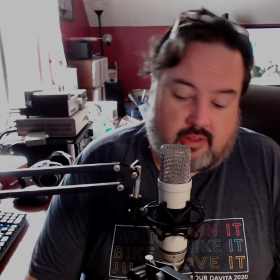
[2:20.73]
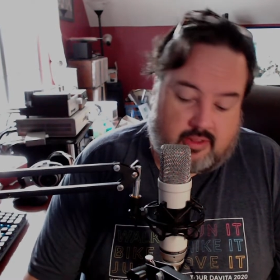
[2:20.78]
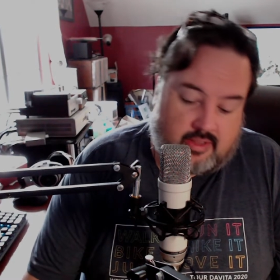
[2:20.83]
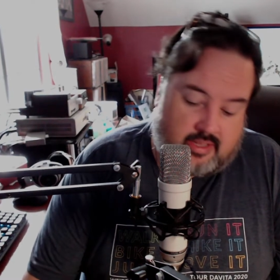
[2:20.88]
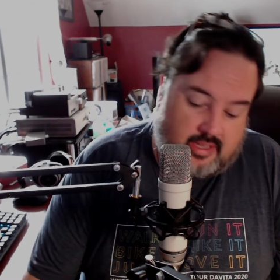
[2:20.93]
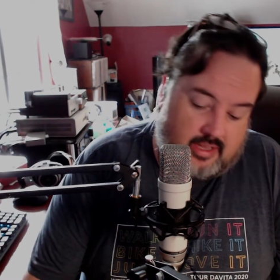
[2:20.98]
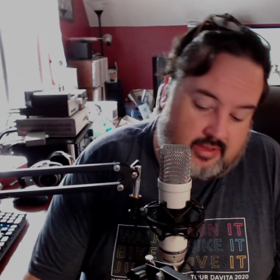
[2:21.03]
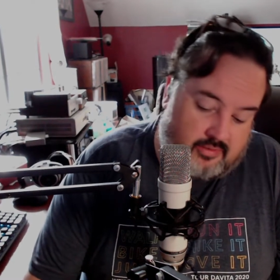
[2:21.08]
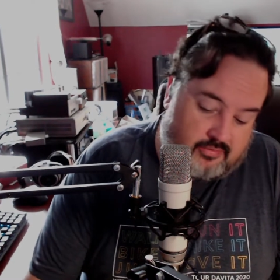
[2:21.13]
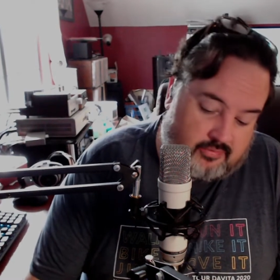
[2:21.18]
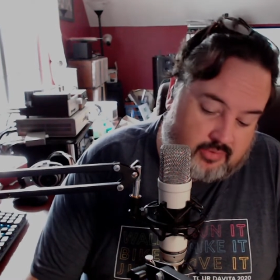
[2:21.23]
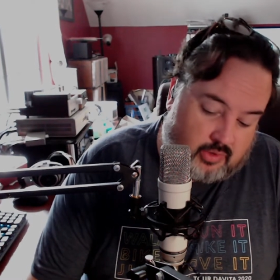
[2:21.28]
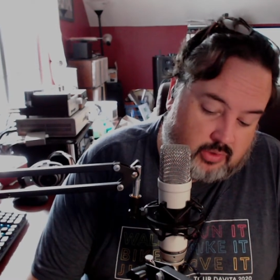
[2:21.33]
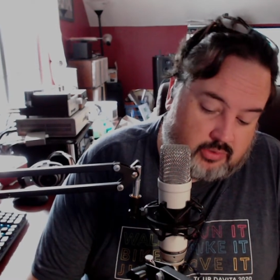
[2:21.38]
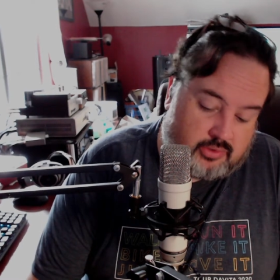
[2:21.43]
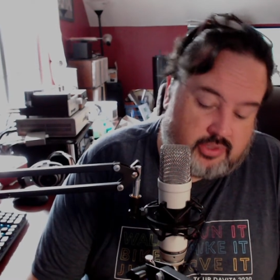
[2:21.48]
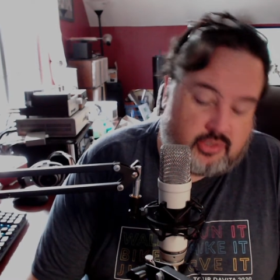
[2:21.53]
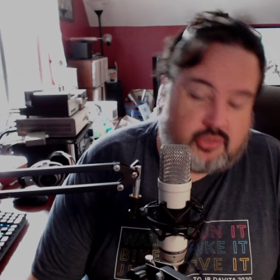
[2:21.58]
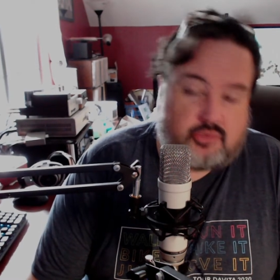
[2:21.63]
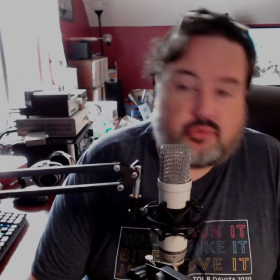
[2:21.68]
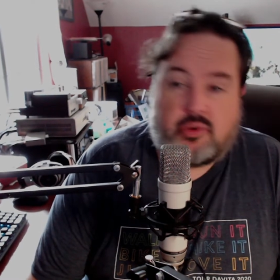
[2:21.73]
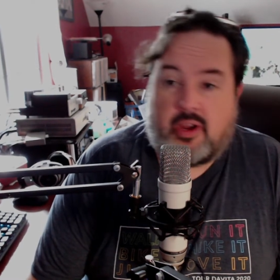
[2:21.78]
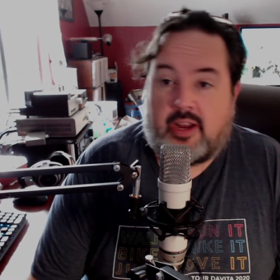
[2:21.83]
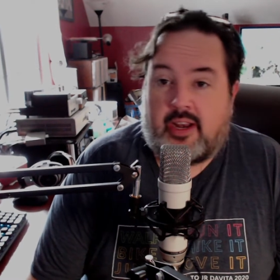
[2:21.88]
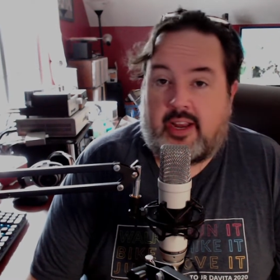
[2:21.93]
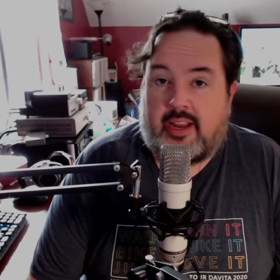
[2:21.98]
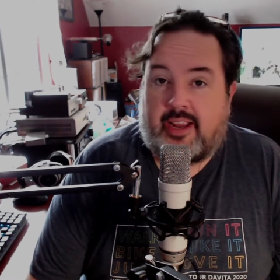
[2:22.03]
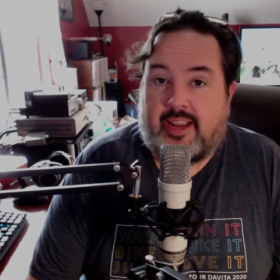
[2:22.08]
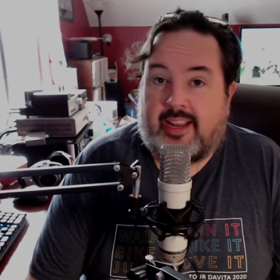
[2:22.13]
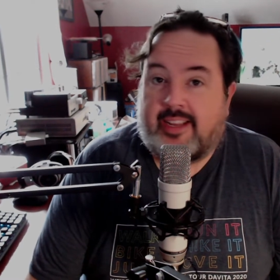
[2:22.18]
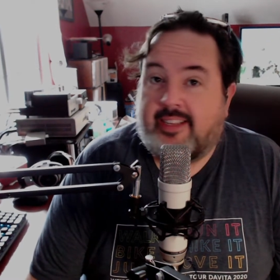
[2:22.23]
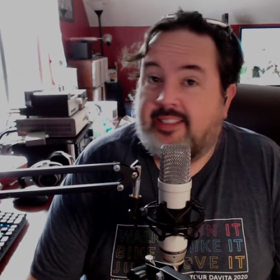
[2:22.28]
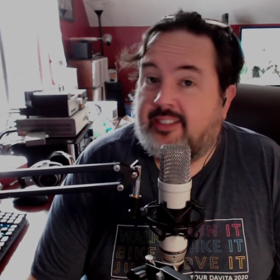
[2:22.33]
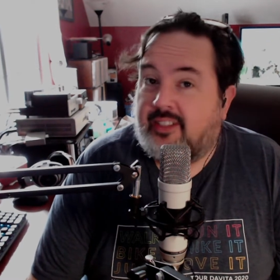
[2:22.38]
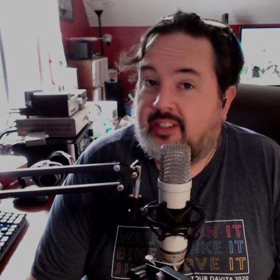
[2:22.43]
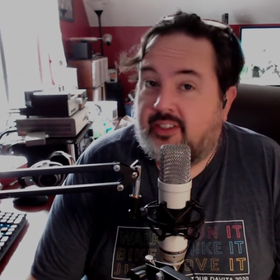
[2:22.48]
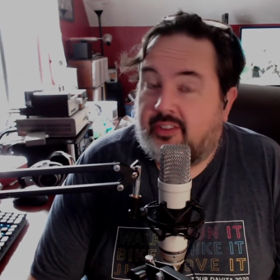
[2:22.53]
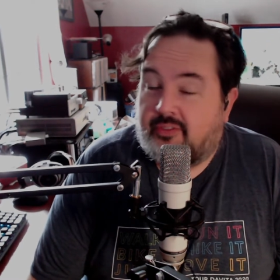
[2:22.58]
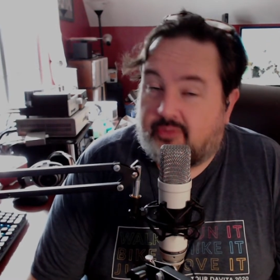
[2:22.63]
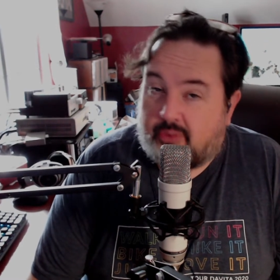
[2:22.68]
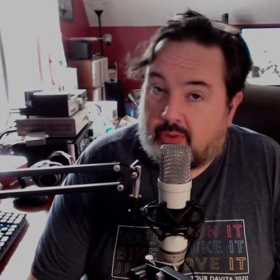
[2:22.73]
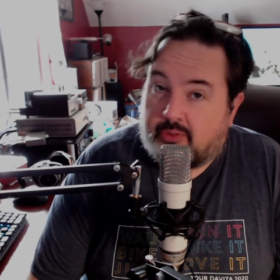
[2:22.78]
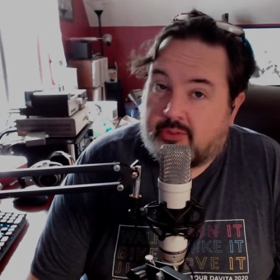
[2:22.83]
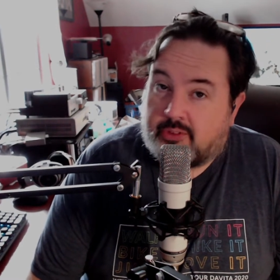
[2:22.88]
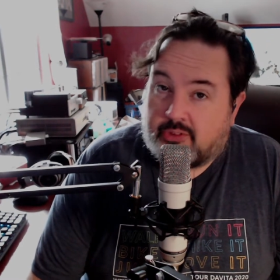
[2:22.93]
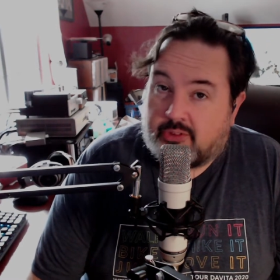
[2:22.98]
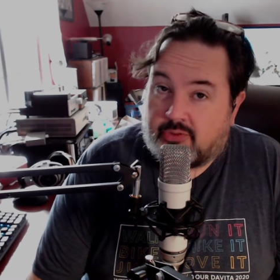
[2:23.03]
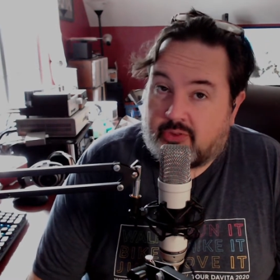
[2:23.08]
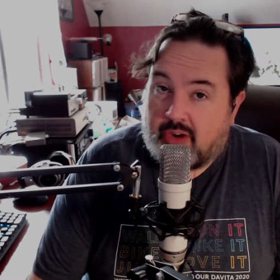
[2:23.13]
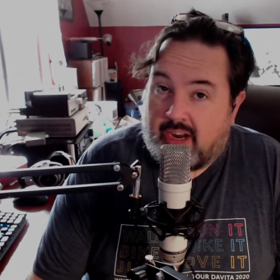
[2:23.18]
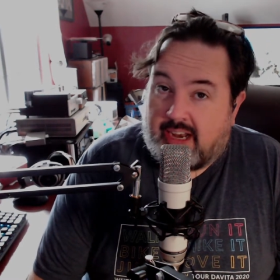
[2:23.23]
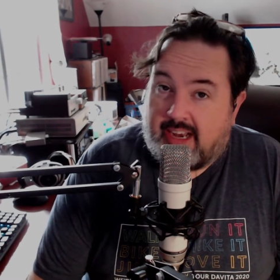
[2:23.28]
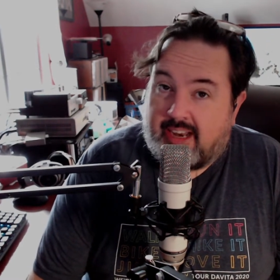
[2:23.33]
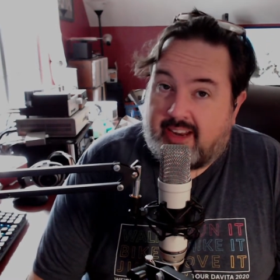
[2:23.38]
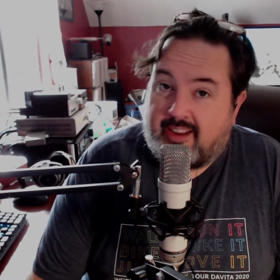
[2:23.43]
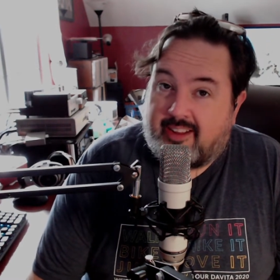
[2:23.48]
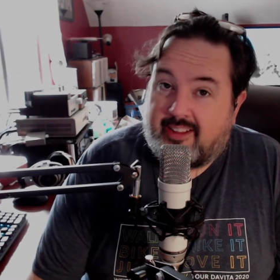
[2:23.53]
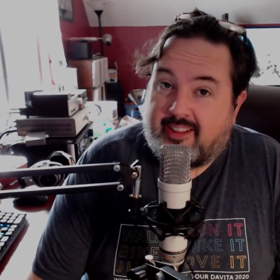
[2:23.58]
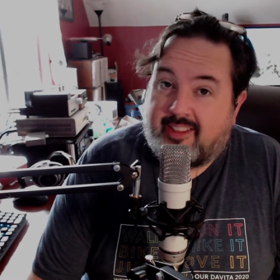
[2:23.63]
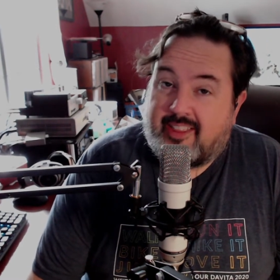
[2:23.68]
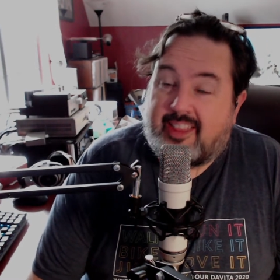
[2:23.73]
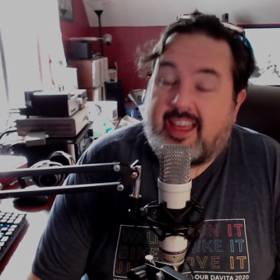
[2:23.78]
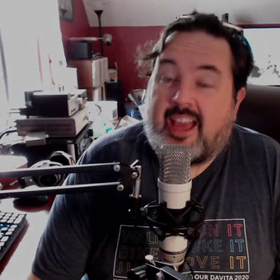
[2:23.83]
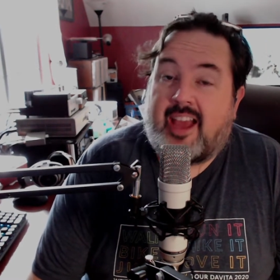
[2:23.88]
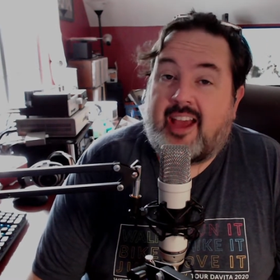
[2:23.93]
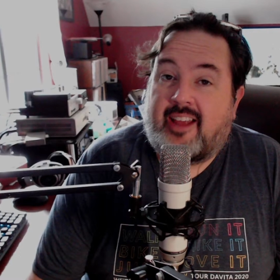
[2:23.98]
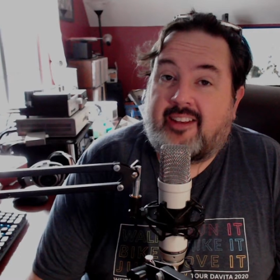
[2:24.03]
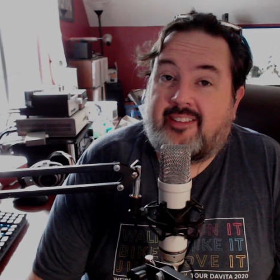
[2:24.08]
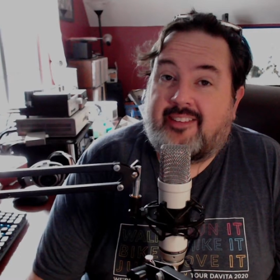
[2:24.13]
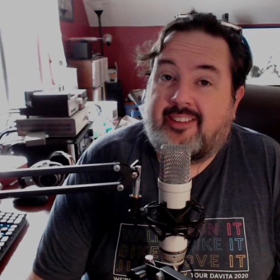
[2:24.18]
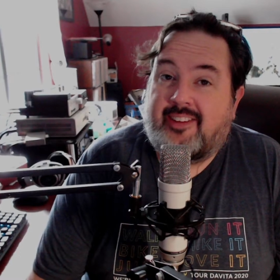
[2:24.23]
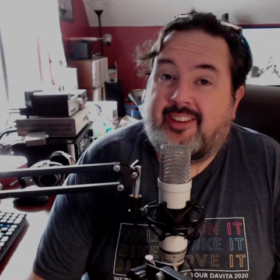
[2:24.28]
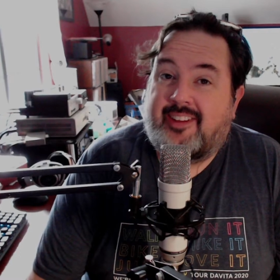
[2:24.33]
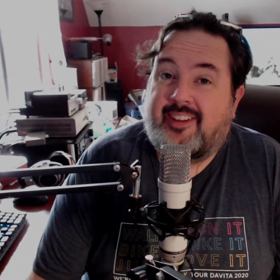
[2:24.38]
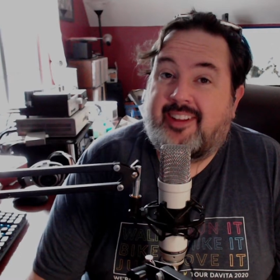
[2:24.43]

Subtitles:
the voltage rating isn't the voltage rating that